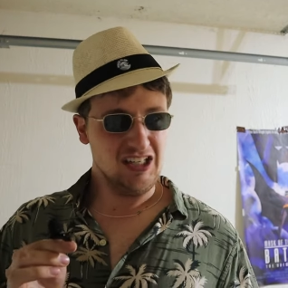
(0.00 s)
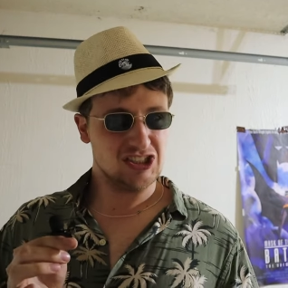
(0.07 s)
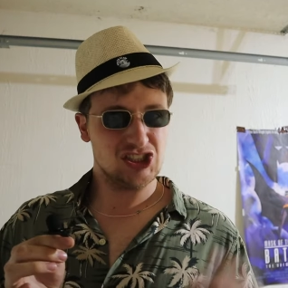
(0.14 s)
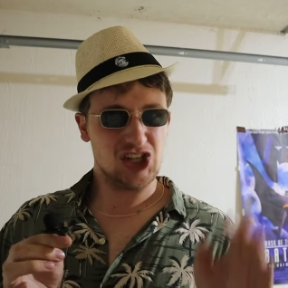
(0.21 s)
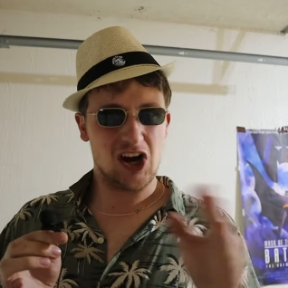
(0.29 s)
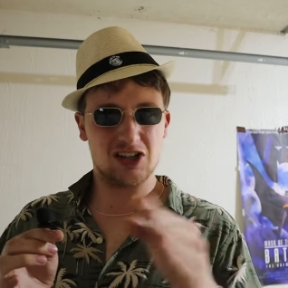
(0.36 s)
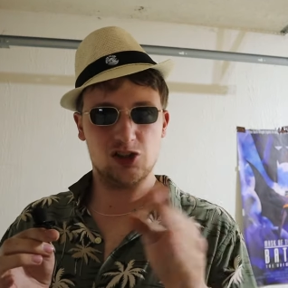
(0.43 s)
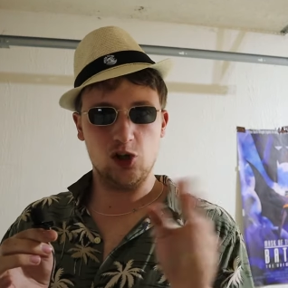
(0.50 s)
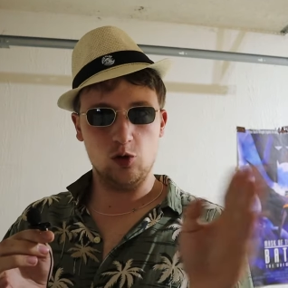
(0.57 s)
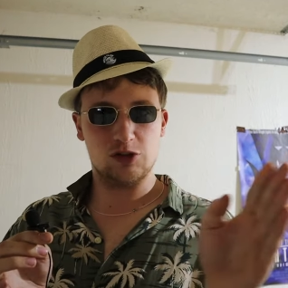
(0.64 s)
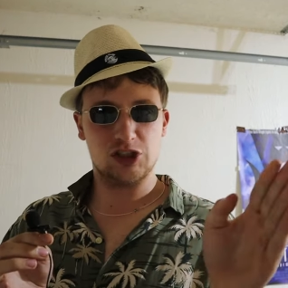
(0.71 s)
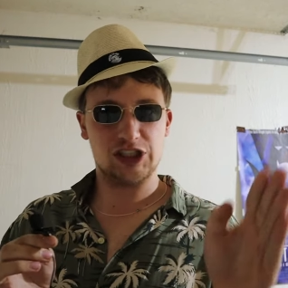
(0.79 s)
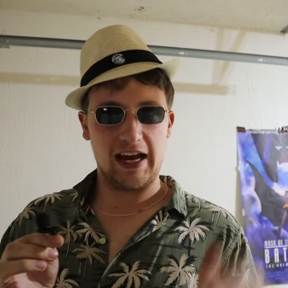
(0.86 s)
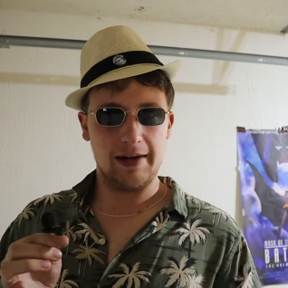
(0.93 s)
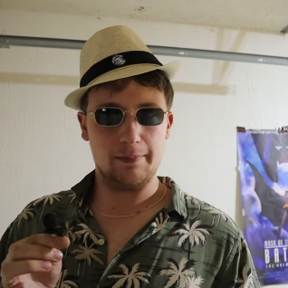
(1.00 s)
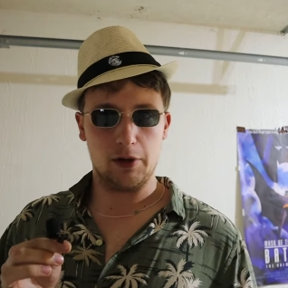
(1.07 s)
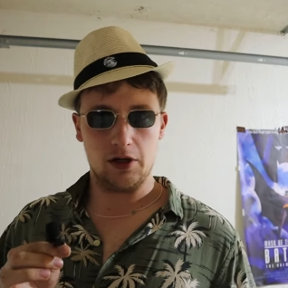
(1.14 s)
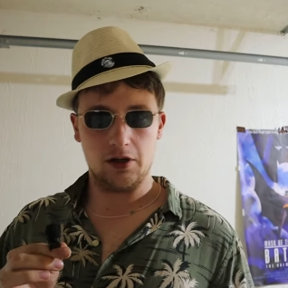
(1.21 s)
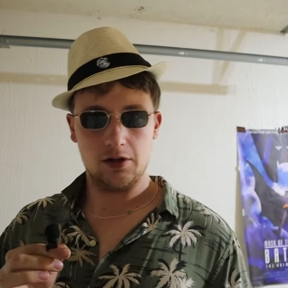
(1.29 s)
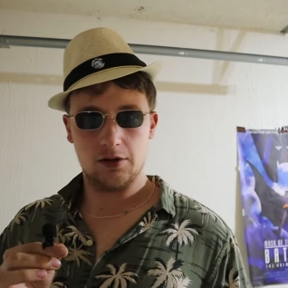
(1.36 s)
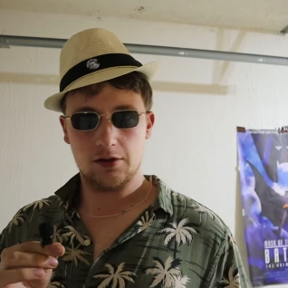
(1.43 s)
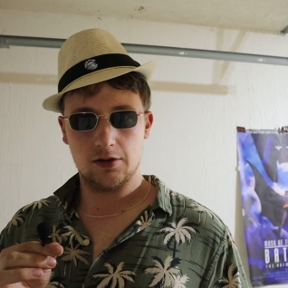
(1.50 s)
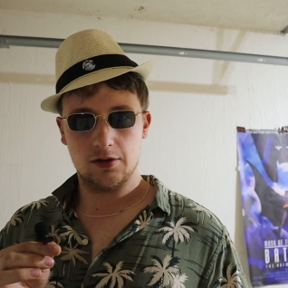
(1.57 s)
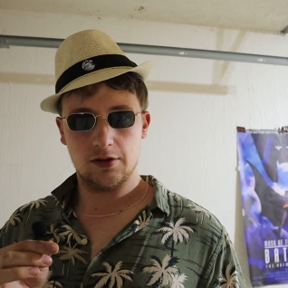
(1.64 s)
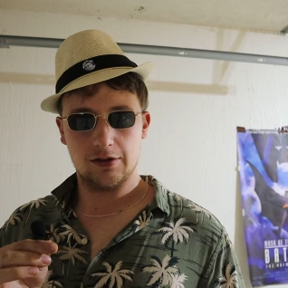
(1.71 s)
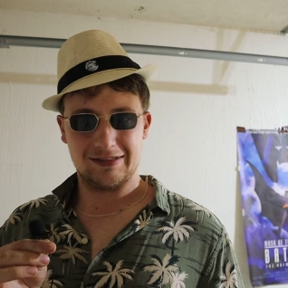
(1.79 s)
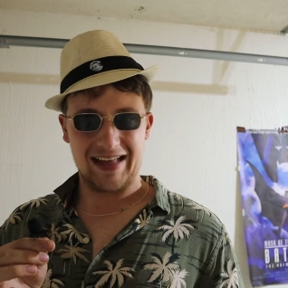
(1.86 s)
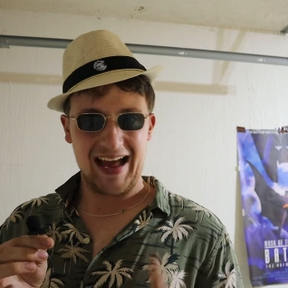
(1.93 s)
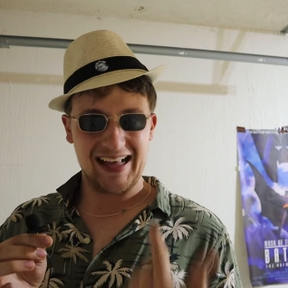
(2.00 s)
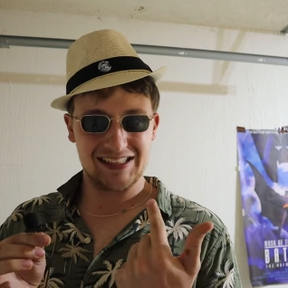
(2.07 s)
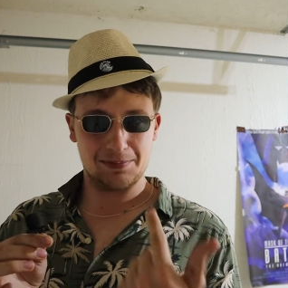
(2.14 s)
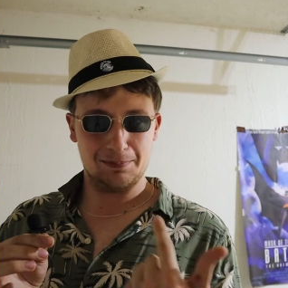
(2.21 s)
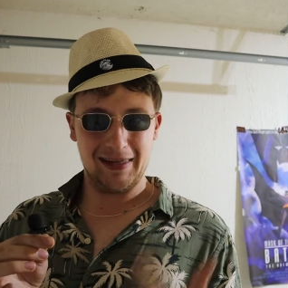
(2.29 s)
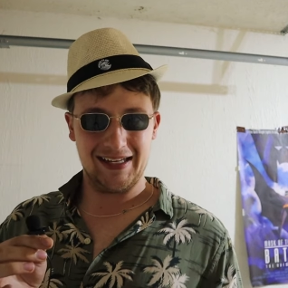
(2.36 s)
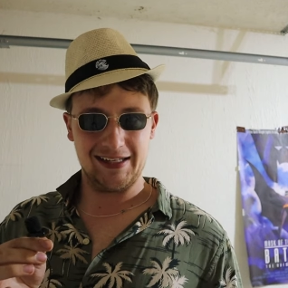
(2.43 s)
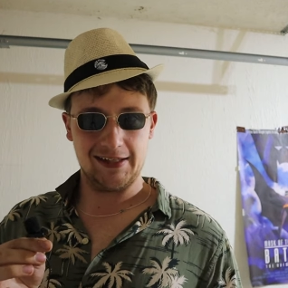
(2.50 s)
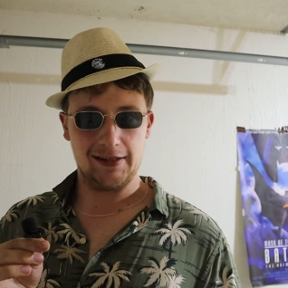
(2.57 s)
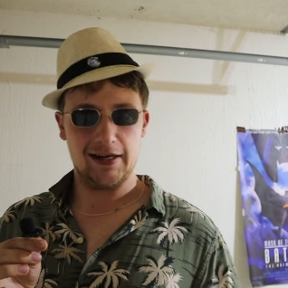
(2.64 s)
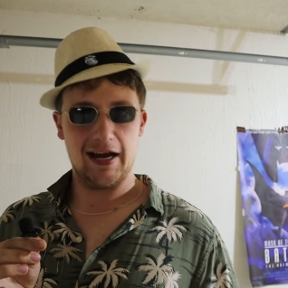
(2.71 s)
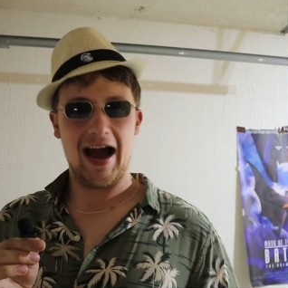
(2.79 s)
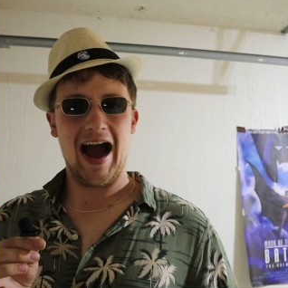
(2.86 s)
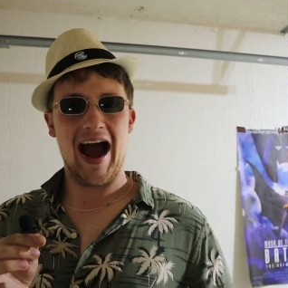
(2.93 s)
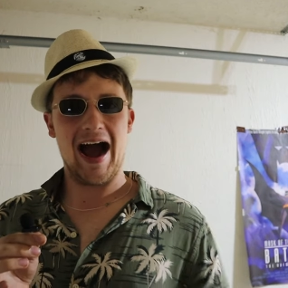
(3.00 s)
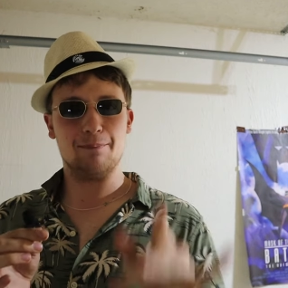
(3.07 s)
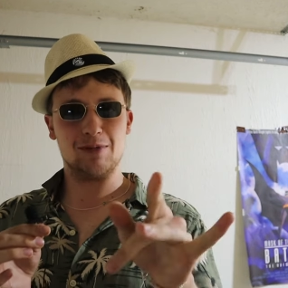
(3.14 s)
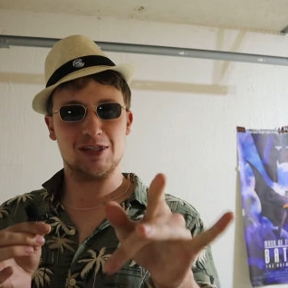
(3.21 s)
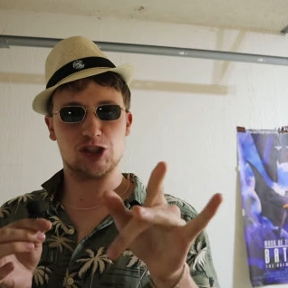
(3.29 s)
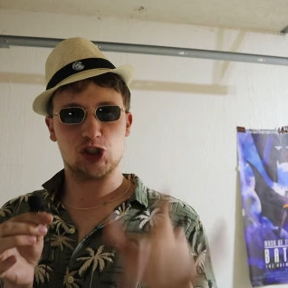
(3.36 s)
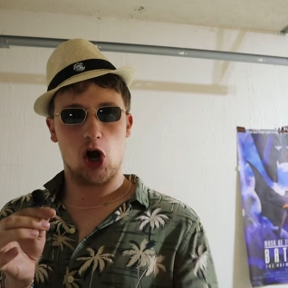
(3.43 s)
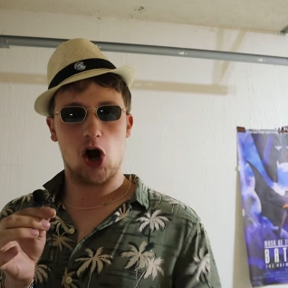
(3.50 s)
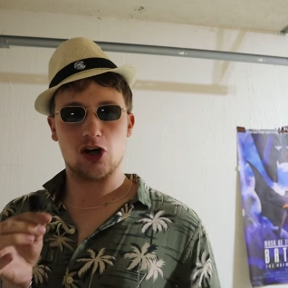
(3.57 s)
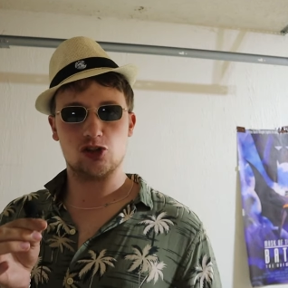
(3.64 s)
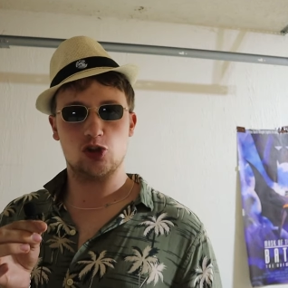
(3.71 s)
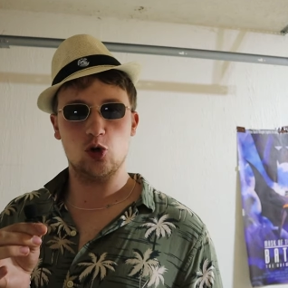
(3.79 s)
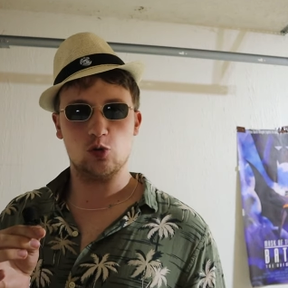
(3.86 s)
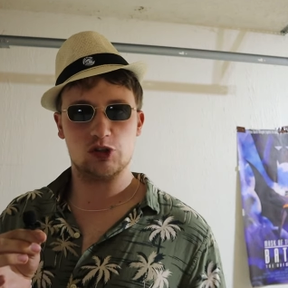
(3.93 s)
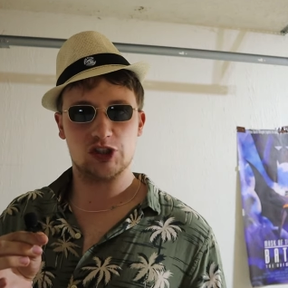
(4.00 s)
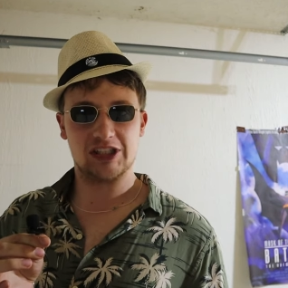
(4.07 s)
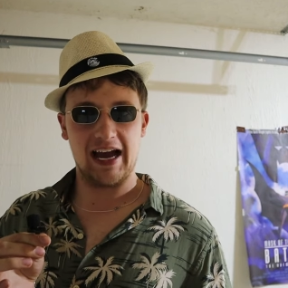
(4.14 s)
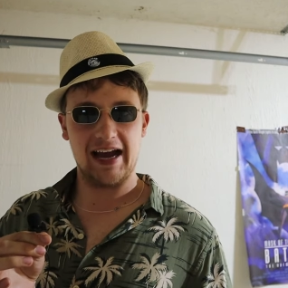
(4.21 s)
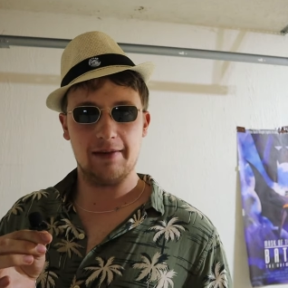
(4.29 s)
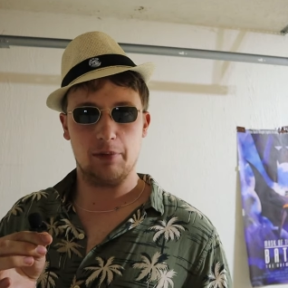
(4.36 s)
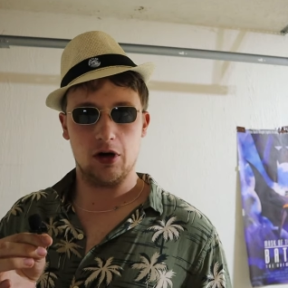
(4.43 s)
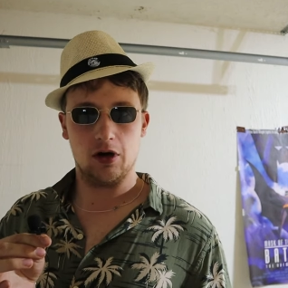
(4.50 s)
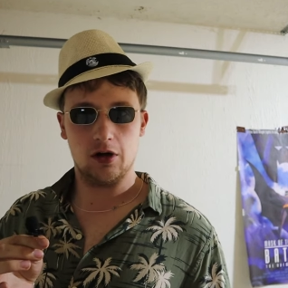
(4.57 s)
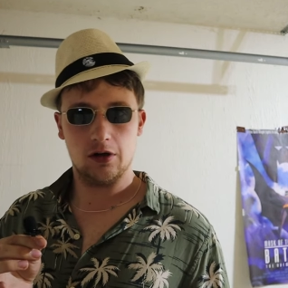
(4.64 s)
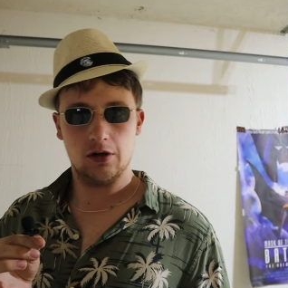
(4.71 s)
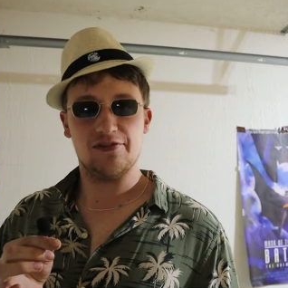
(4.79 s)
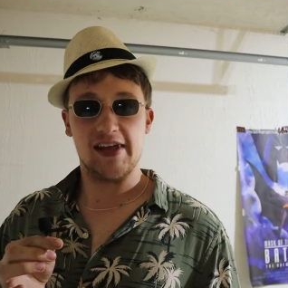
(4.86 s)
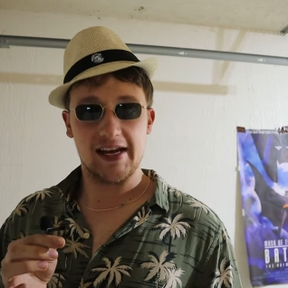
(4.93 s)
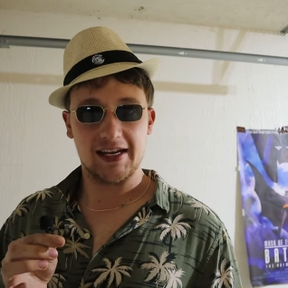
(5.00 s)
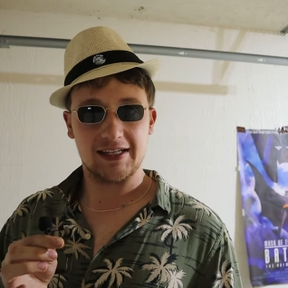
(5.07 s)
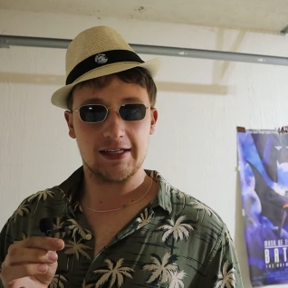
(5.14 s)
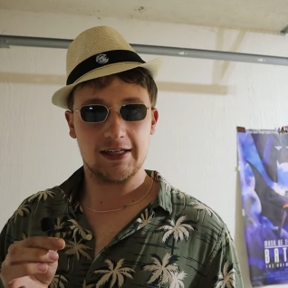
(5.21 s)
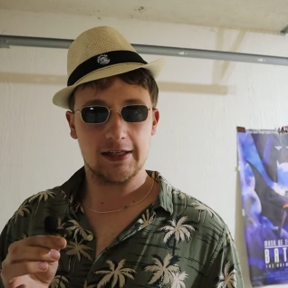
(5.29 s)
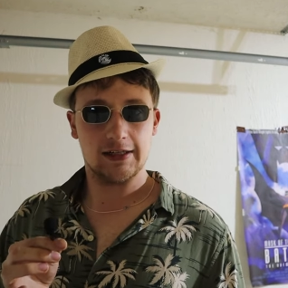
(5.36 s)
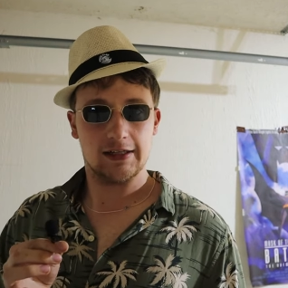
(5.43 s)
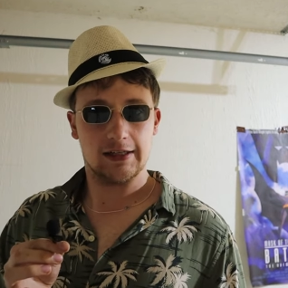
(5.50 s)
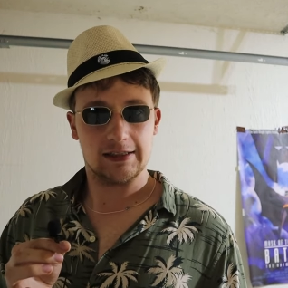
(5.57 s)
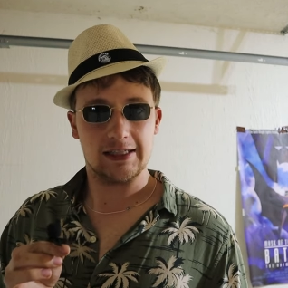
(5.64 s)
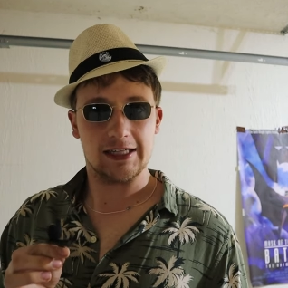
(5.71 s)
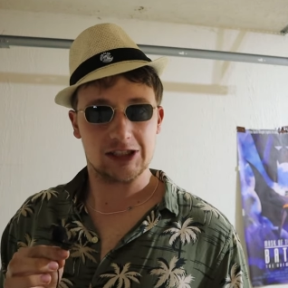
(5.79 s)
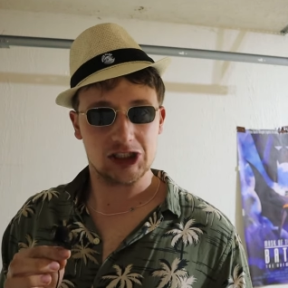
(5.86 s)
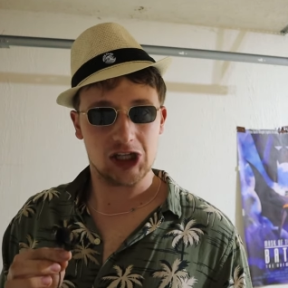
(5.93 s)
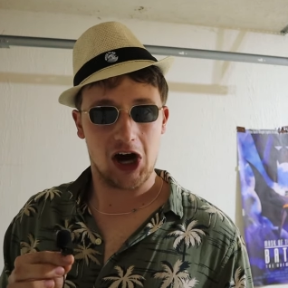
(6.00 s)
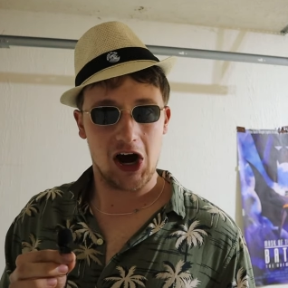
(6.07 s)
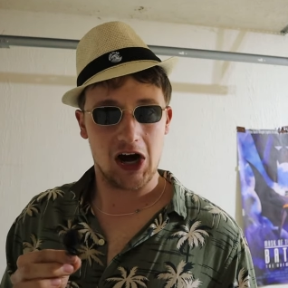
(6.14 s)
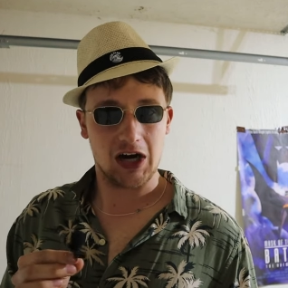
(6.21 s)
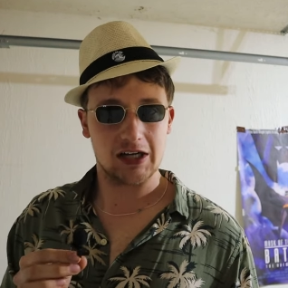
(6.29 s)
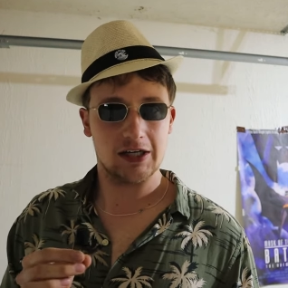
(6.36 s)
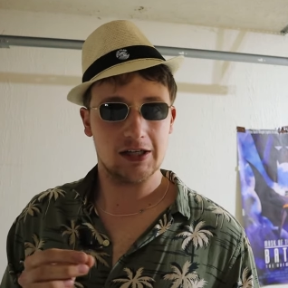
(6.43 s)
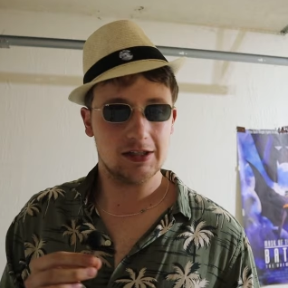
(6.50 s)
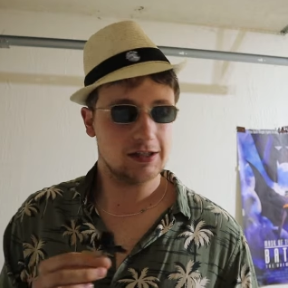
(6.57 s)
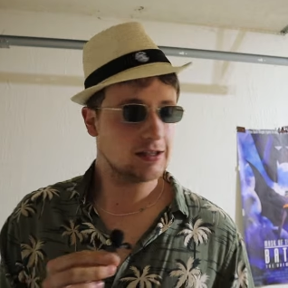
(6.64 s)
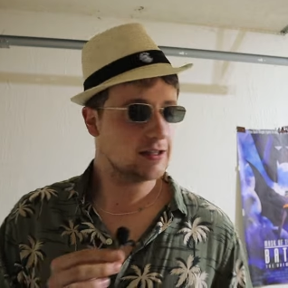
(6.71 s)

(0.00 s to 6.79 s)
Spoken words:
Shark Tooth Saber, that's me. I'm the Shark Tooth Saber, Vic the Shark.